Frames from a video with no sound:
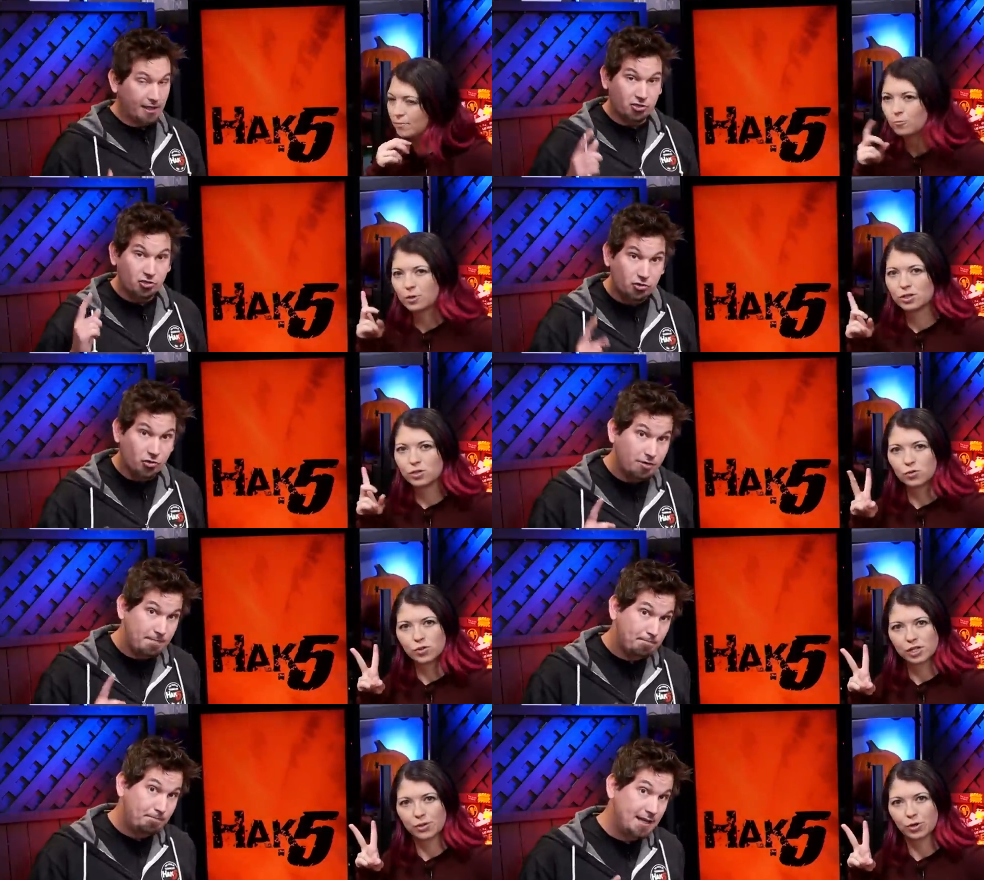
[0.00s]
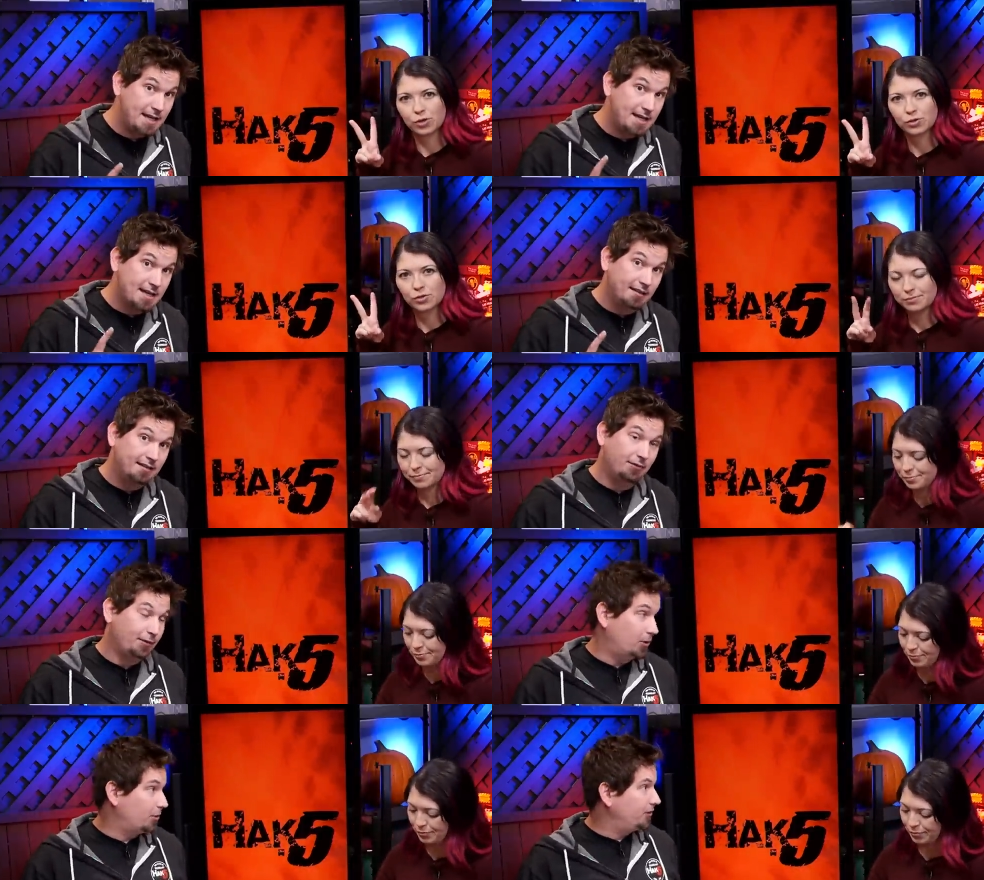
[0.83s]
Speaker 1: It Ones shouldn't be
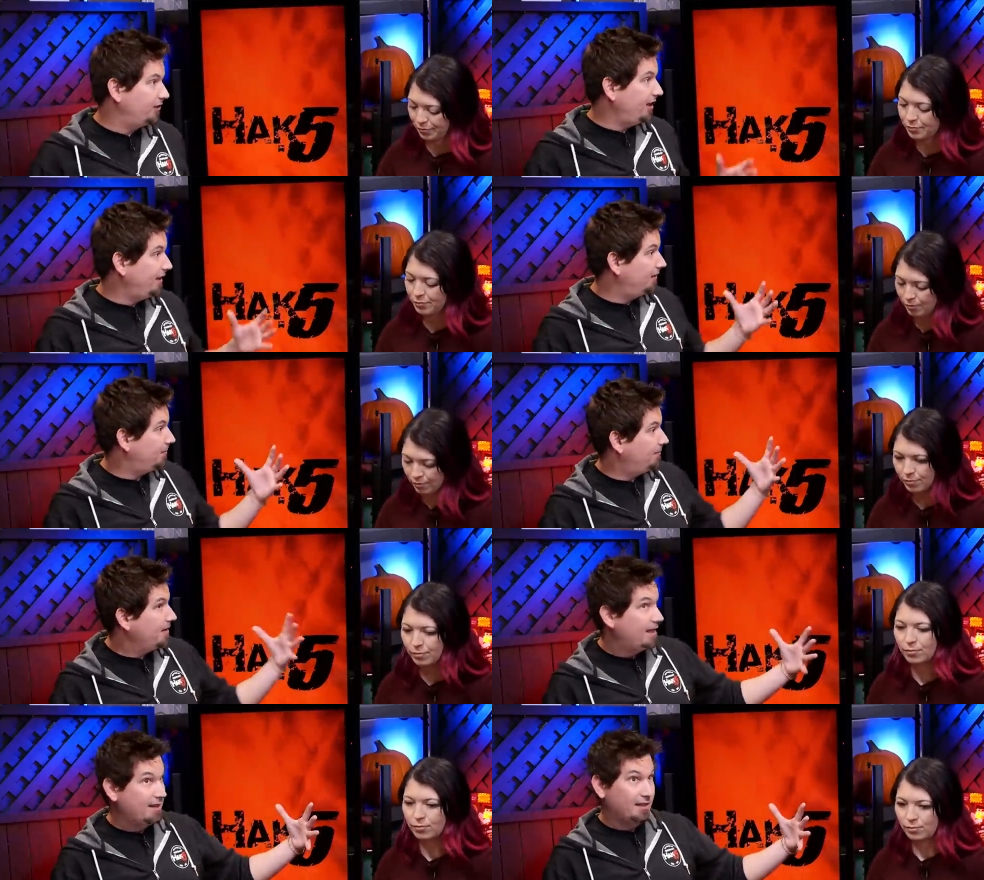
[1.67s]
difficult to take some,